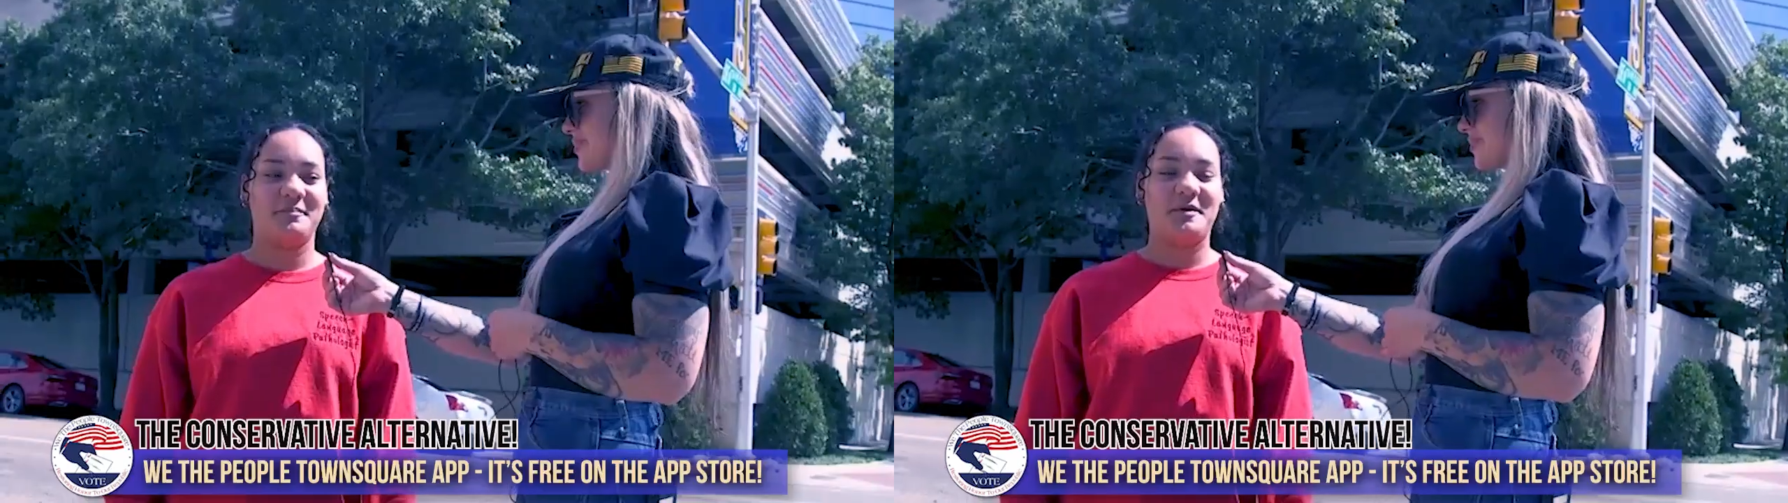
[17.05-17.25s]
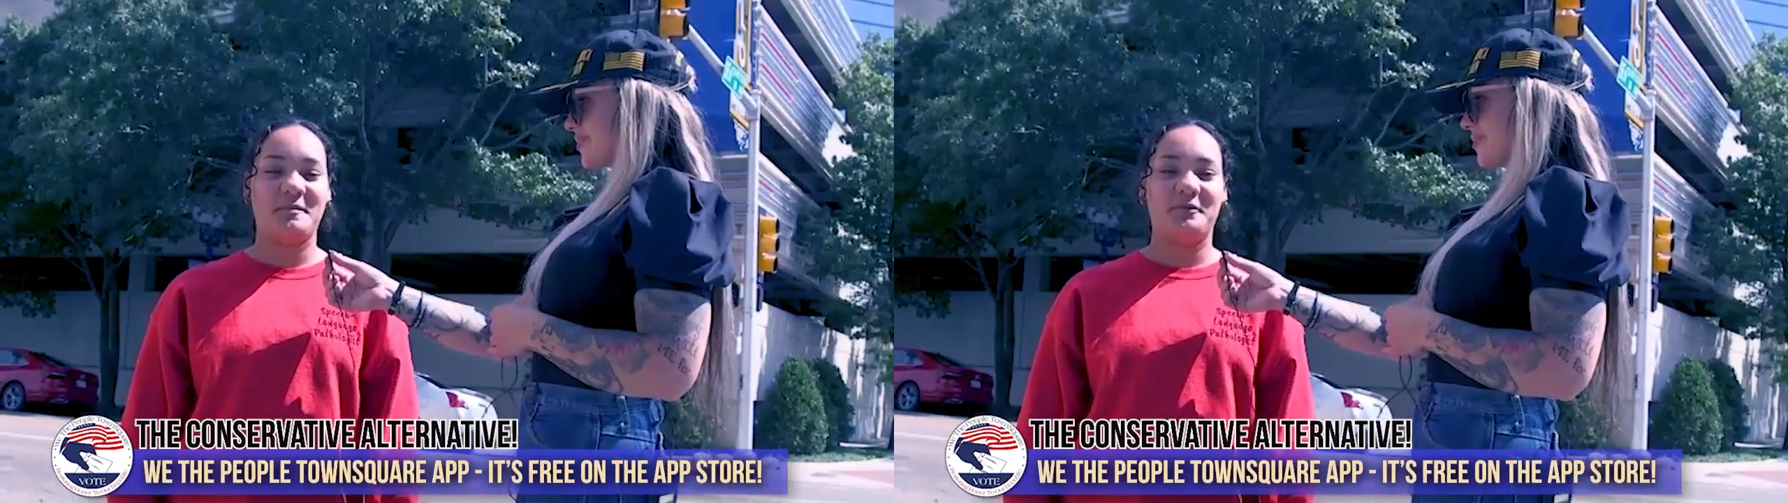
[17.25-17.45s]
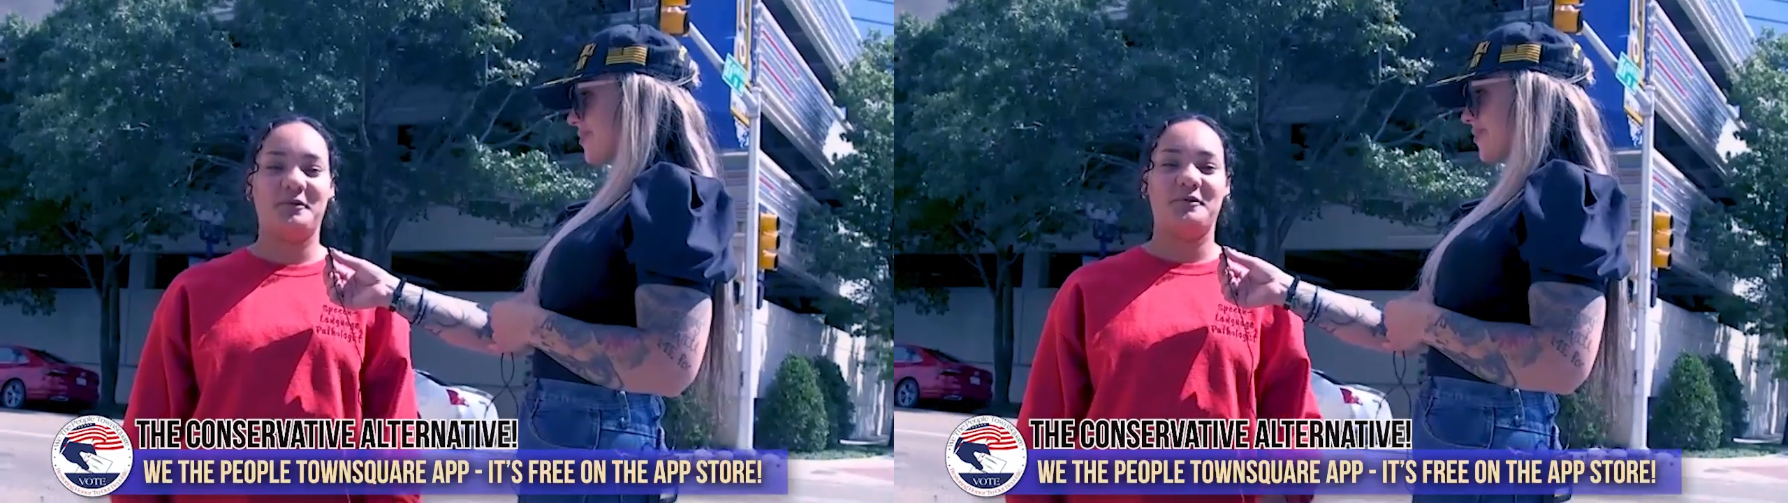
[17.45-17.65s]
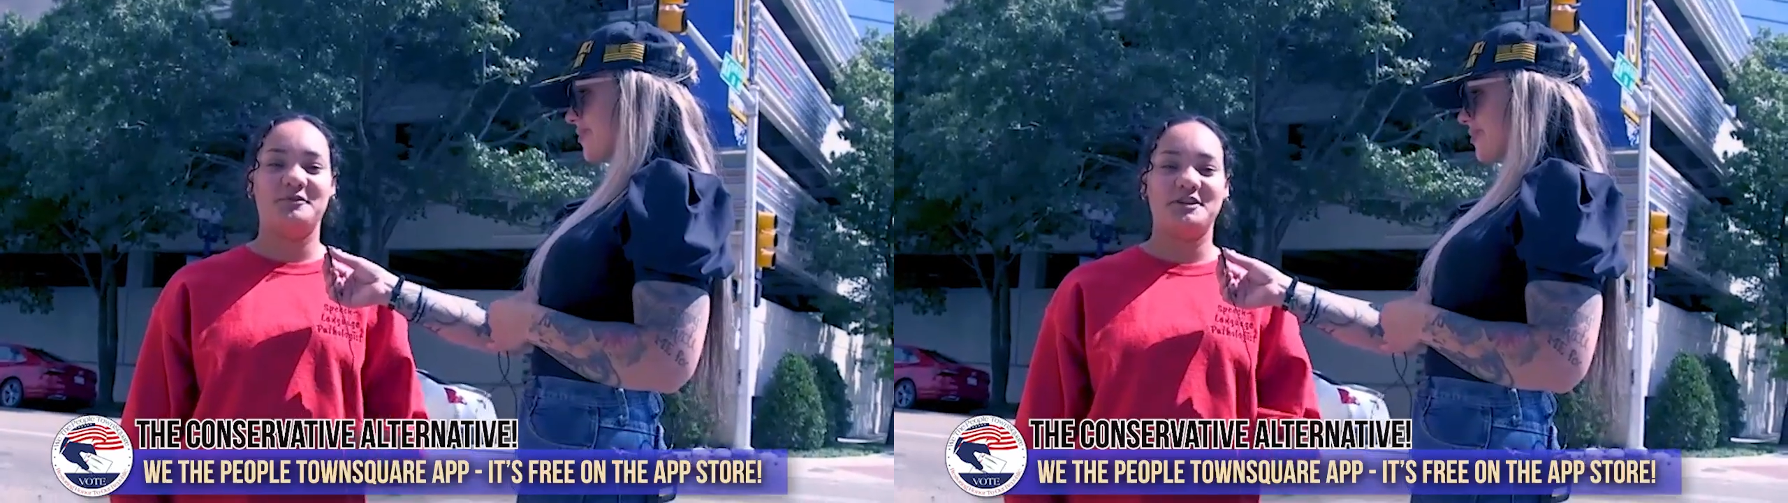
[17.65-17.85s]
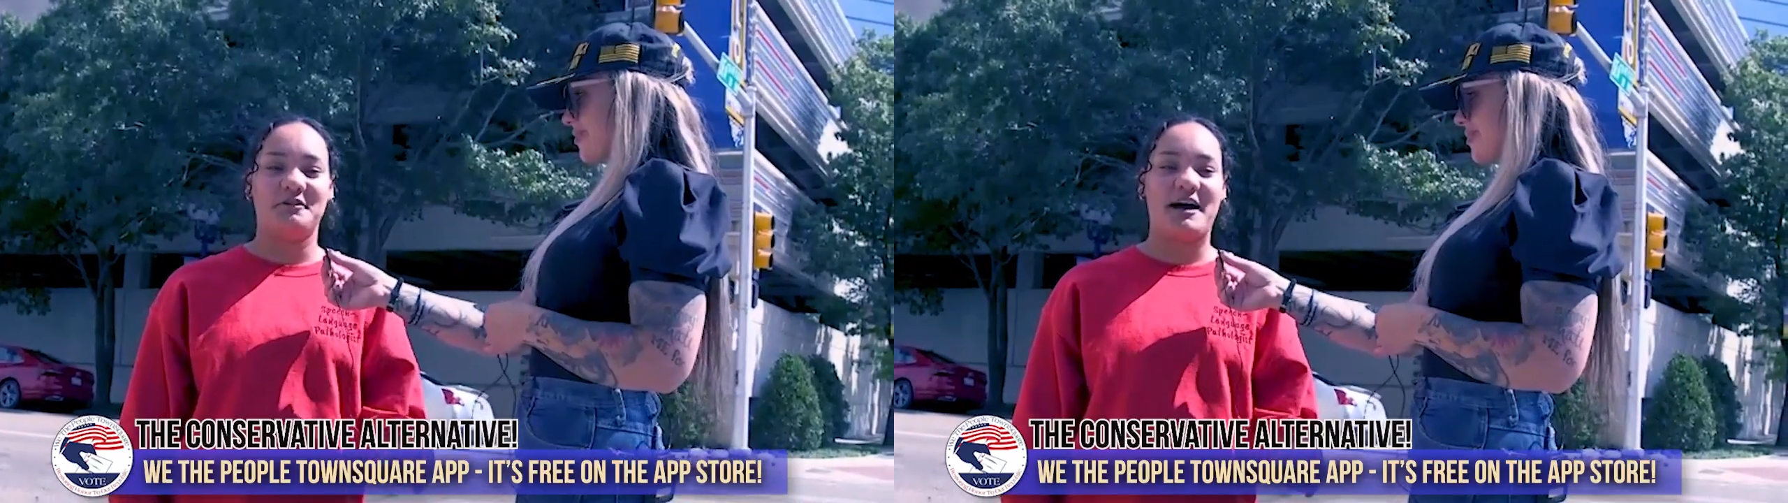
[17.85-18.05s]
people who
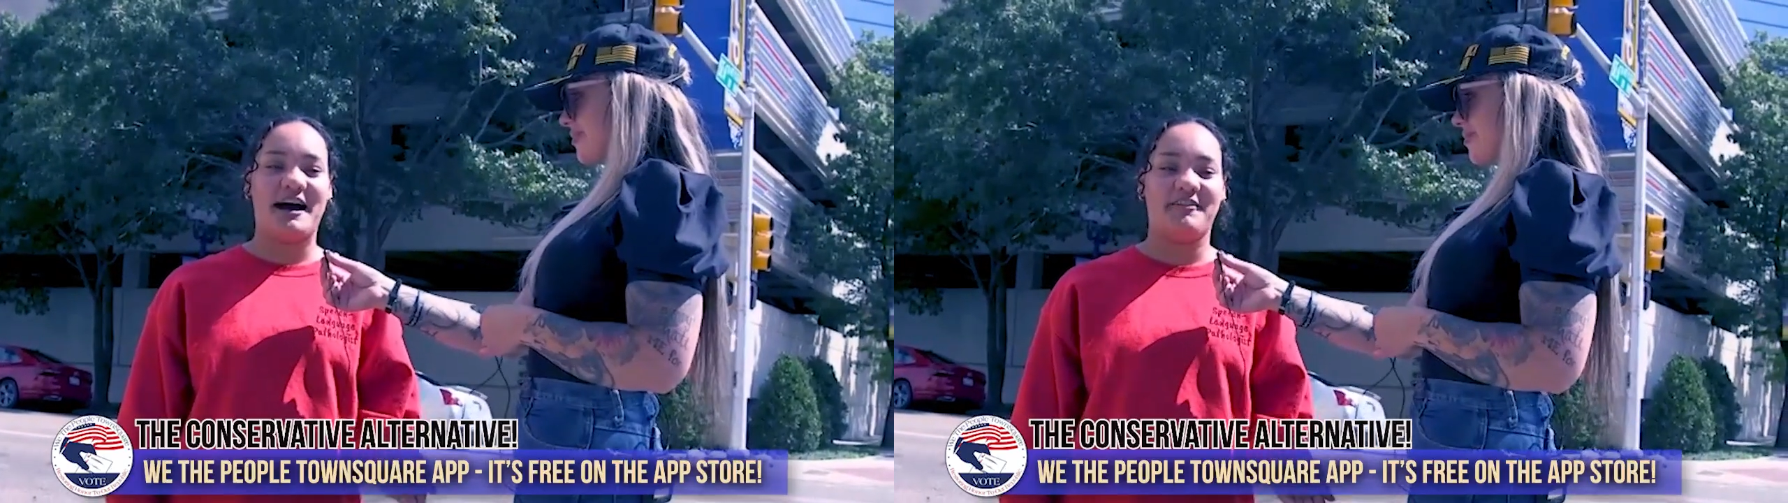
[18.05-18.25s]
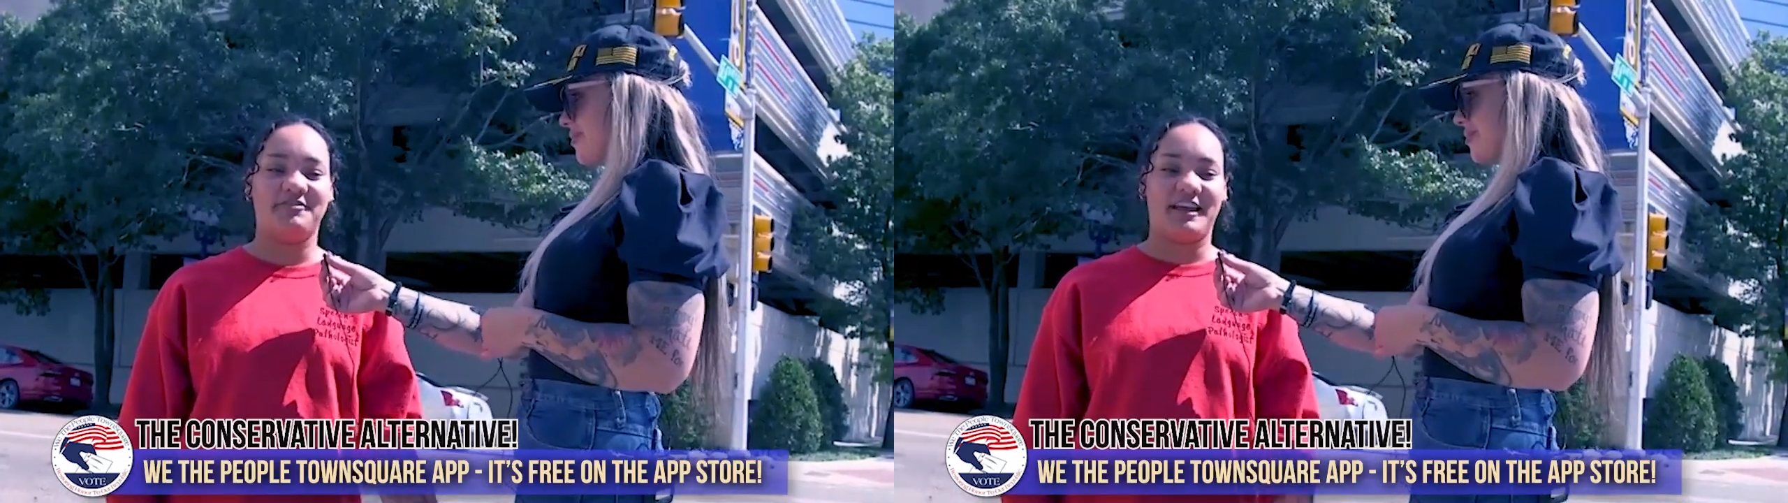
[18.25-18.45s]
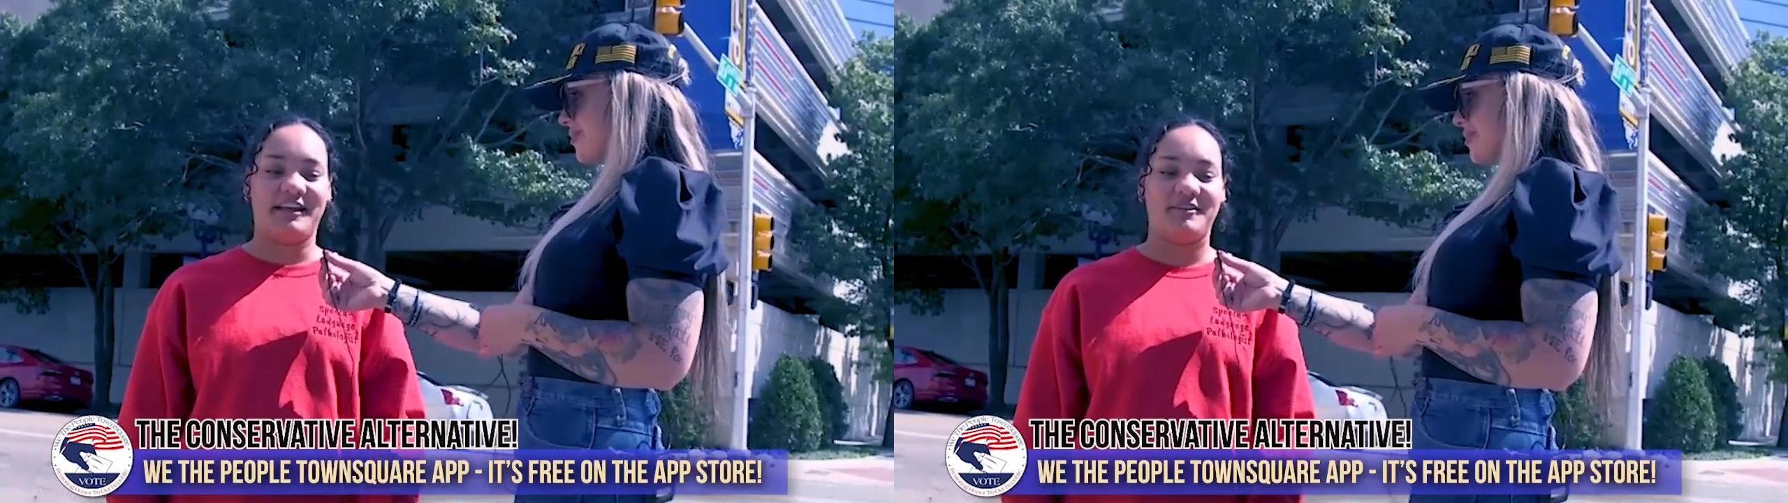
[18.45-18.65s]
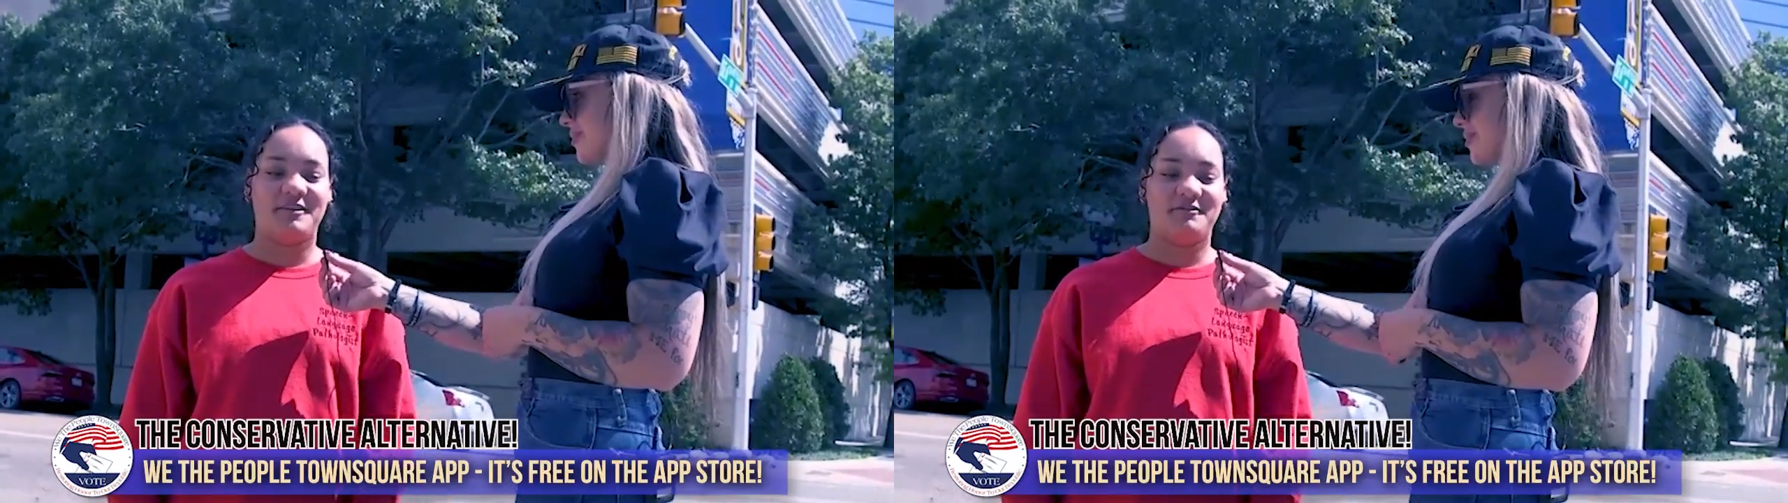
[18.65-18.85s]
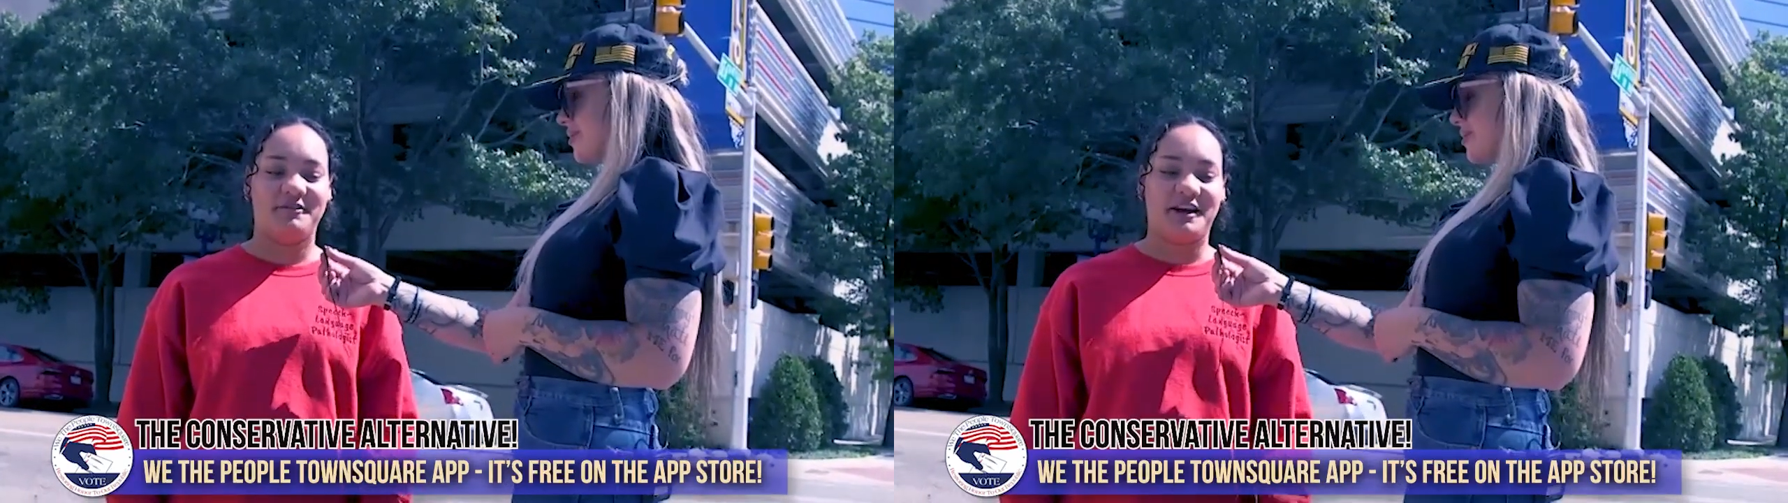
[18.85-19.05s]
don't have like
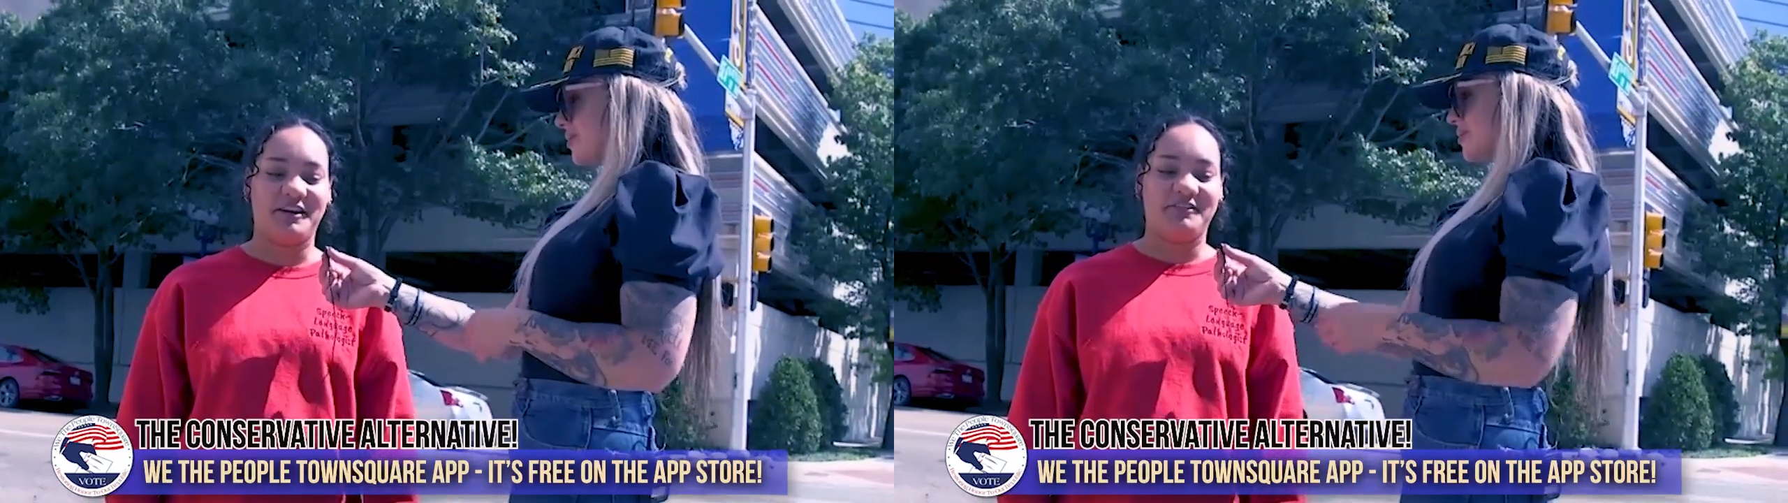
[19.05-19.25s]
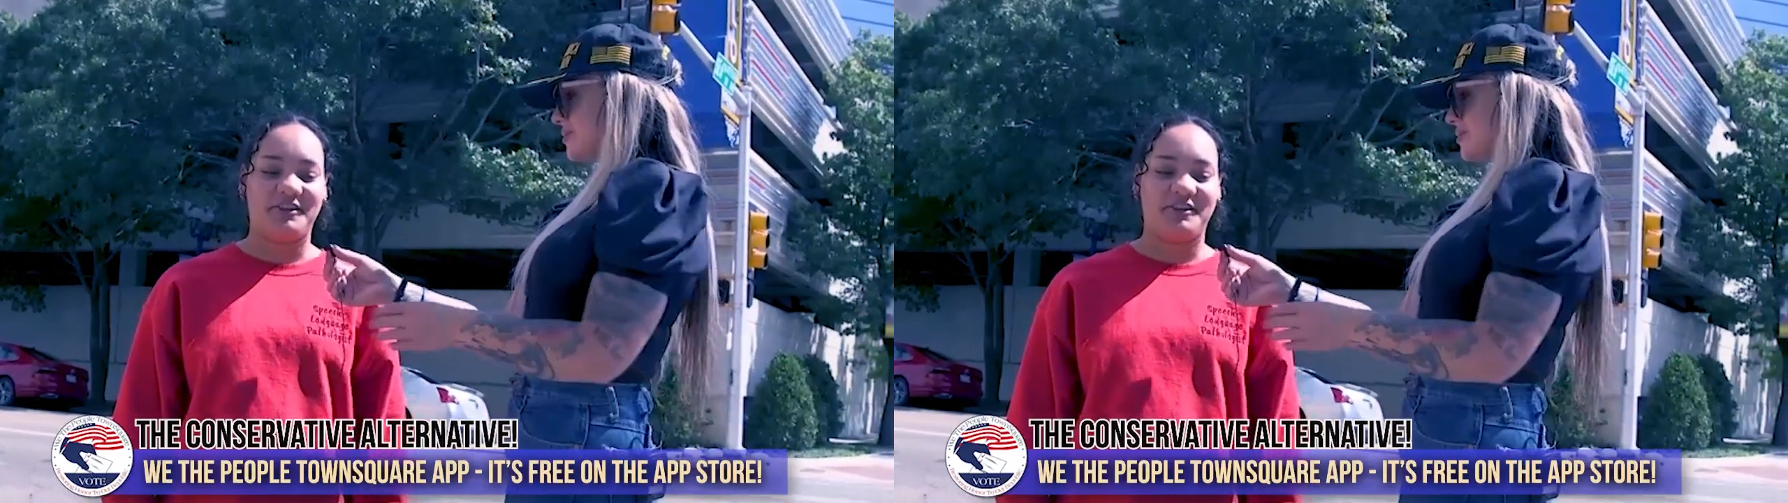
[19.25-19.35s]
very,